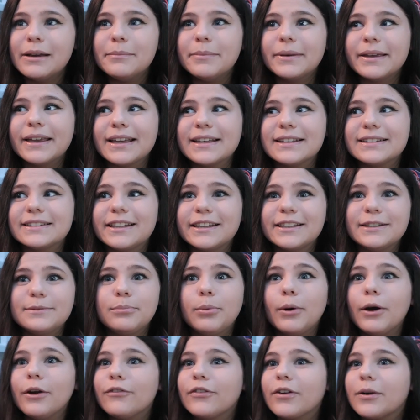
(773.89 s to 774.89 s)
because his
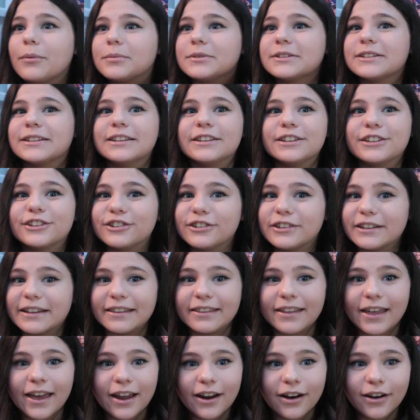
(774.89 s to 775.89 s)
boyfriend was literally
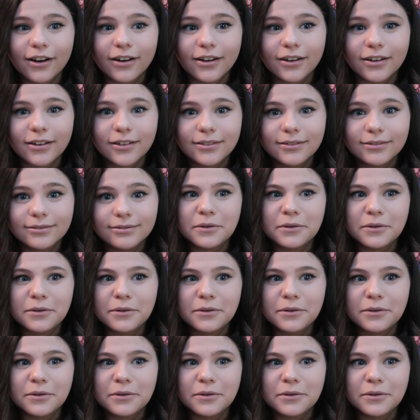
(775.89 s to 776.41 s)
there.